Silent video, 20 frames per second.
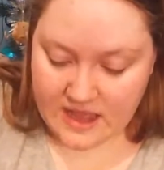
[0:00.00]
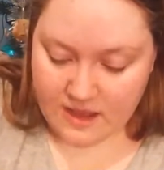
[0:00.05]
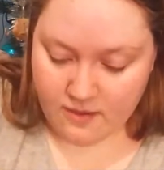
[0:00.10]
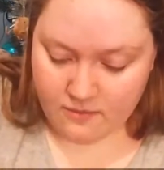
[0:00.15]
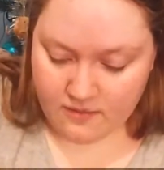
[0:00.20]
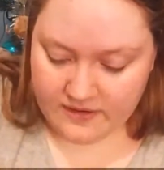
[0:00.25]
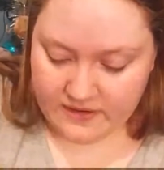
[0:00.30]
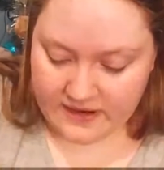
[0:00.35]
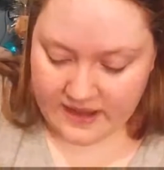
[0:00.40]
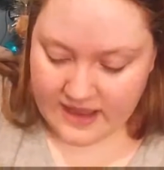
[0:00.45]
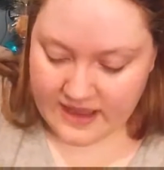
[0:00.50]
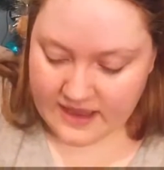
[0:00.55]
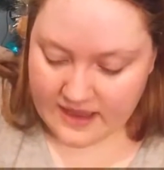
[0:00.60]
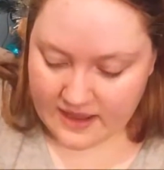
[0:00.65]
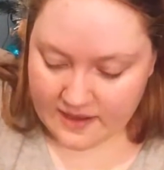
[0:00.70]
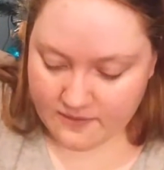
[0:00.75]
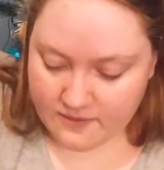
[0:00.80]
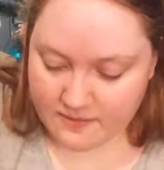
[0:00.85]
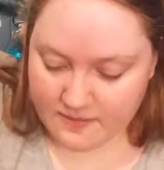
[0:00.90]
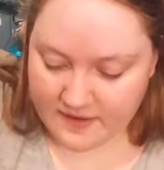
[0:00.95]
One day
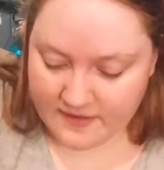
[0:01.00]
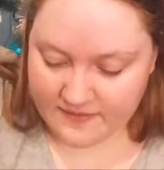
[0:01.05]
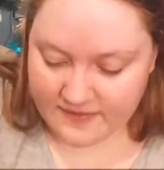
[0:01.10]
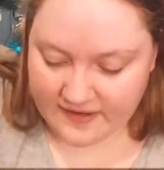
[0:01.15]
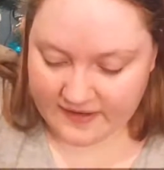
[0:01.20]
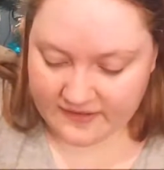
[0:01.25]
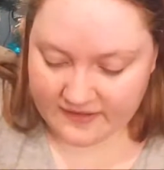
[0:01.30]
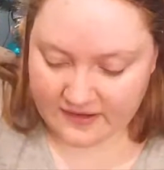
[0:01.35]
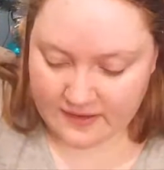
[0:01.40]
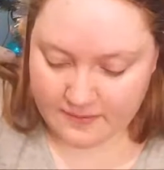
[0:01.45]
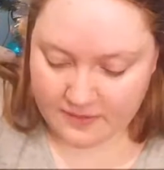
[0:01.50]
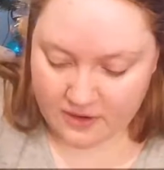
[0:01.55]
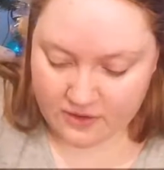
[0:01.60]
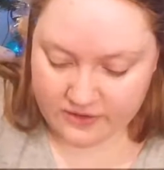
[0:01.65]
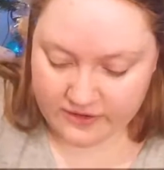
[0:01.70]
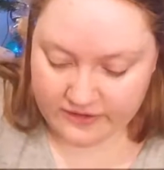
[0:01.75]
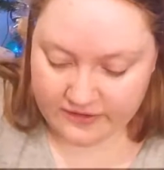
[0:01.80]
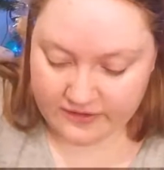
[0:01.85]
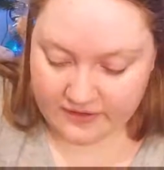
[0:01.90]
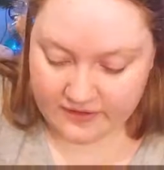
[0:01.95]
I will buy fancier
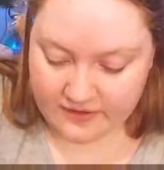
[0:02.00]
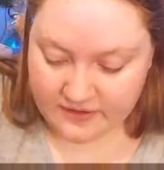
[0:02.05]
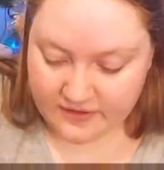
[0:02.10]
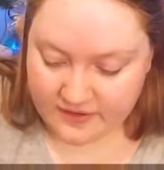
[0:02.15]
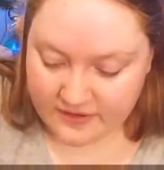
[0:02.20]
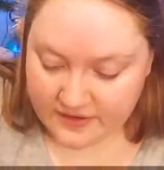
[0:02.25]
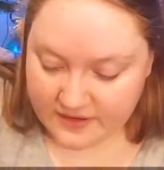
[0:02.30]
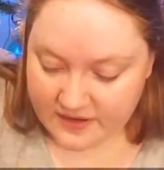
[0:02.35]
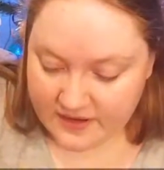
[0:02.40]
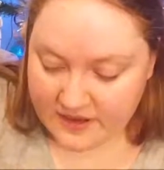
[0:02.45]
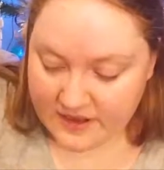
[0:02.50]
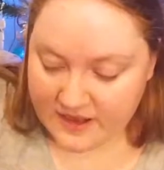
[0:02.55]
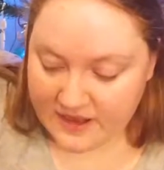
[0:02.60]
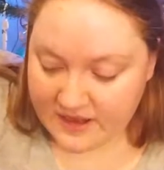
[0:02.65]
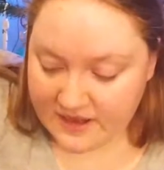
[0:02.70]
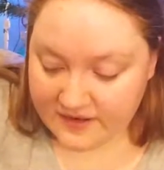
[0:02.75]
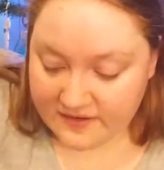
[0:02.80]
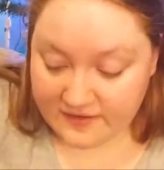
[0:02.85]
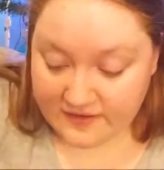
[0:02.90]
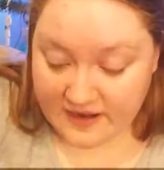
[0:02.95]
blockers.
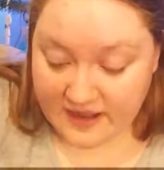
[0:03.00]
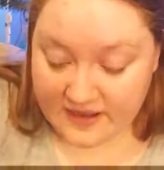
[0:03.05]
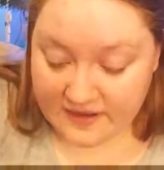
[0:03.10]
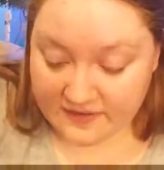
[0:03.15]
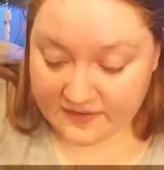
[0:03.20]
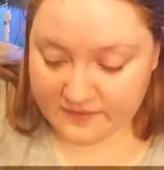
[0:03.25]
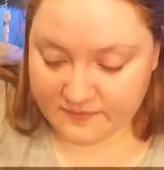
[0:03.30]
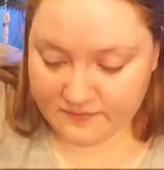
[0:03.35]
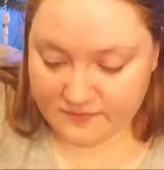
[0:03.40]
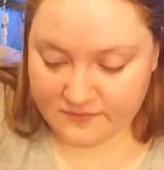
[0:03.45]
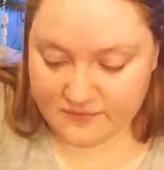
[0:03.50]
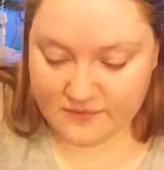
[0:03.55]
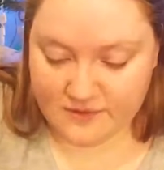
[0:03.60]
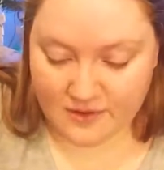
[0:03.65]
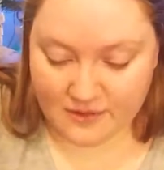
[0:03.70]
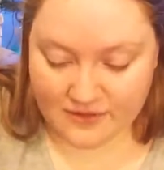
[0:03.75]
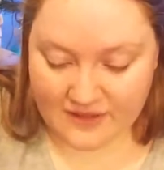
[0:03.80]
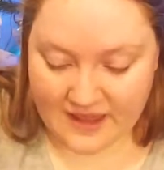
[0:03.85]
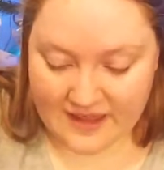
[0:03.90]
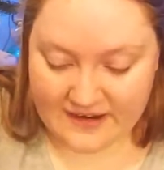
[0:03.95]
Today is
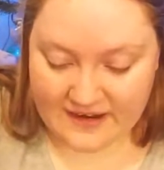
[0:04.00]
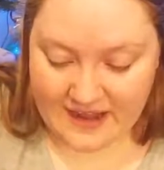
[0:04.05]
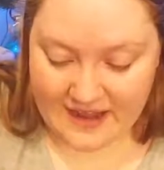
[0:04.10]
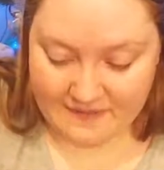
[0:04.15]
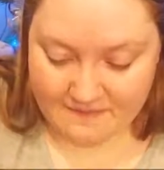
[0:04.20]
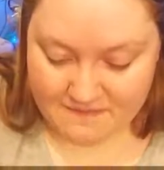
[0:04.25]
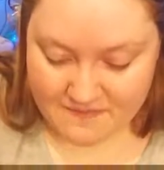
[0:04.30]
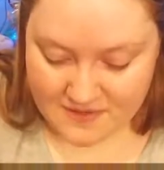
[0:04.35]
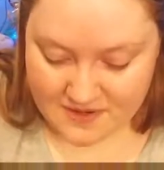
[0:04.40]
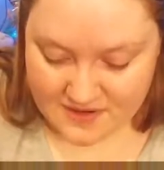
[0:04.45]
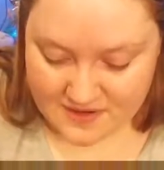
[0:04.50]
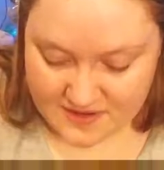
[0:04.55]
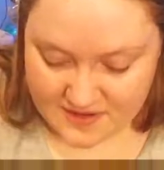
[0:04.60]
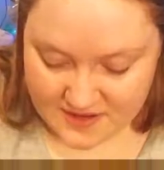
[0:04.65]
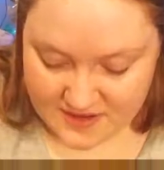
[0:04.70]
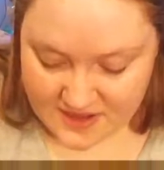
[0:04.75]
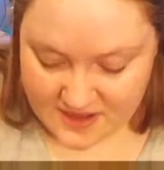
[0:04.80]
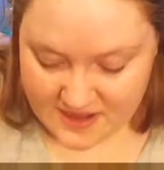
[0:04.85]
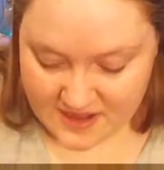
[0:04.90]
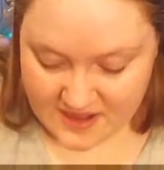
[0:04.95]
not that
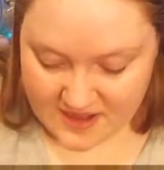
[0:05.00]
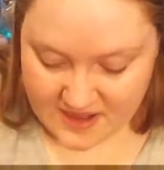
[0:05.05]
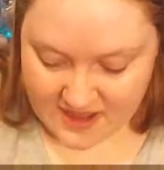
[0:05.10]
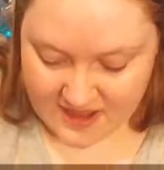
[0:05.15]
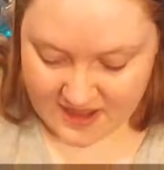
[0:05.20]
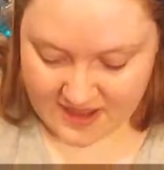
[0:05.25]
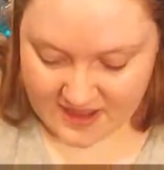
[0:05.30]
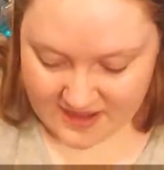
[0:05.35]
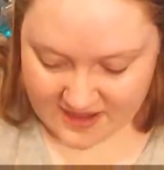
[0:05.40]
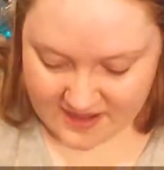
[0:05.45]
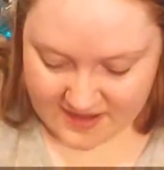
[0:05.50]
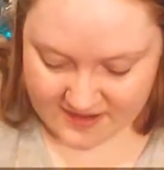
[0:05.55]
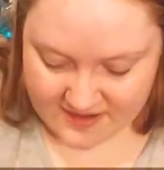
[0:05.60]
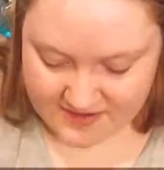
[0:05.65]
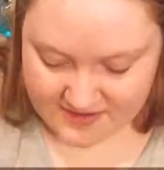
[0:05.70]
day.